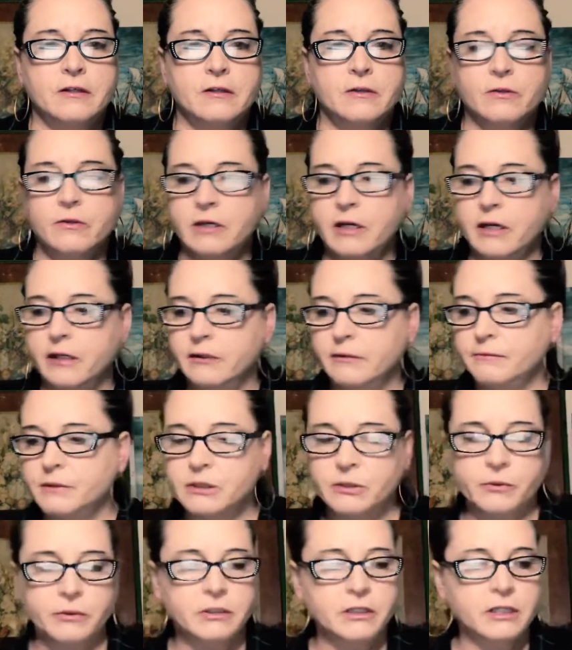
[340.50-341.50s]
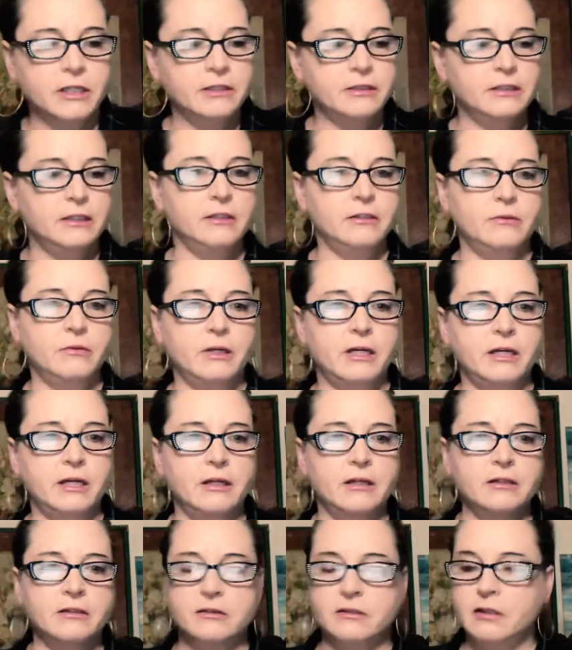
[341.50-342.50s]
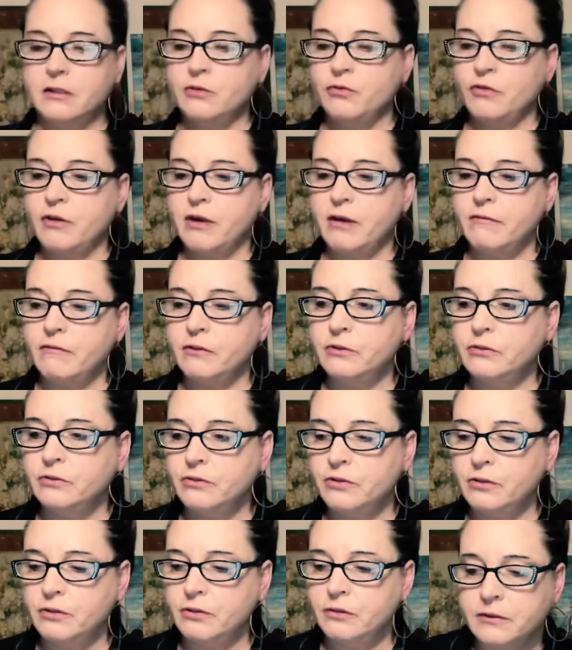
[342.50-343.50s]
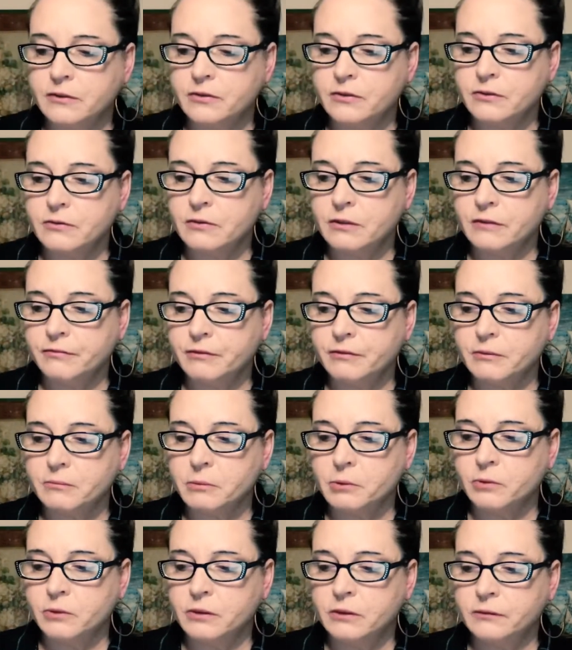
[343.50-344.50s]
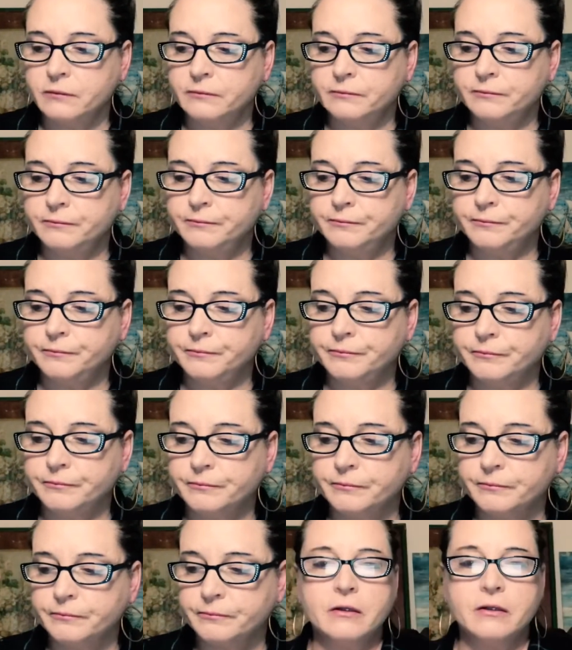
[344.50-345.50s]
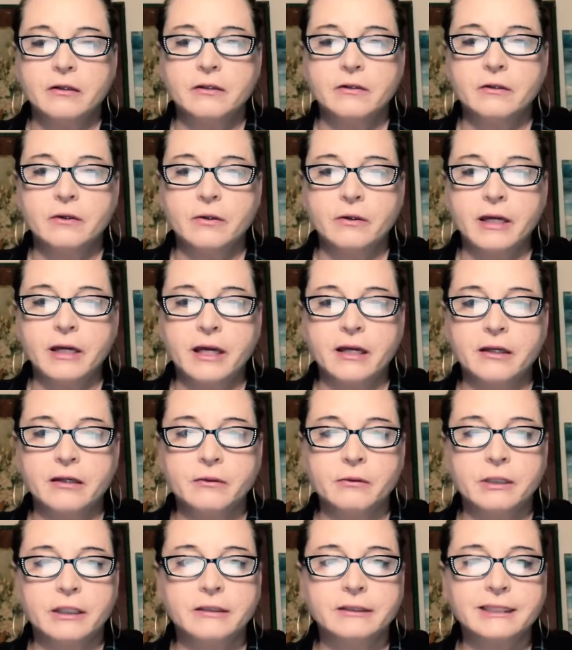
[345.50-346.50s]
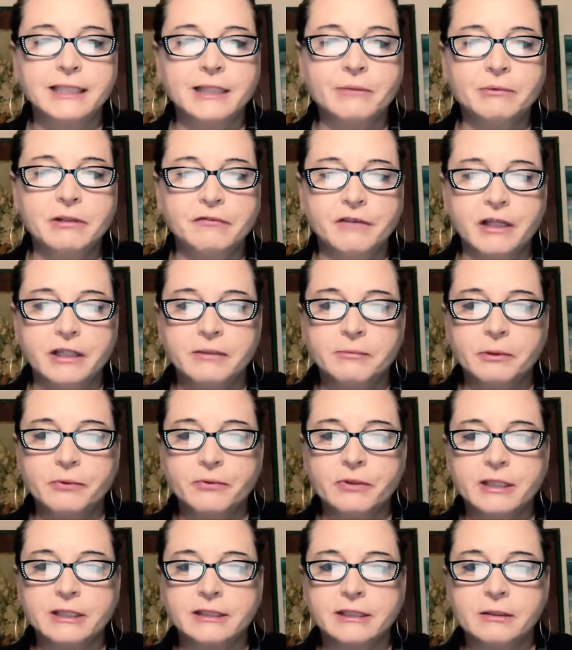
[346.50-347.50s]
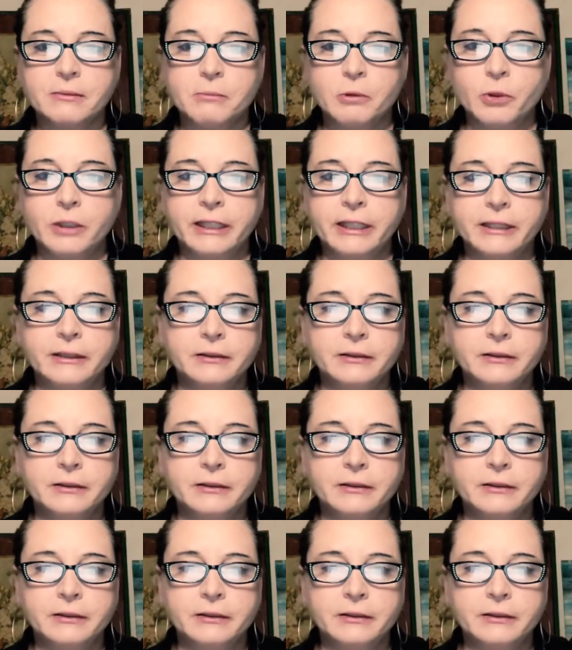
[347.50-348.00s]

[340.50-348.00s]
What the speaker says: Okay, so in 1908 they traveled to Liverpool. Okay, what else can we find about this little boy?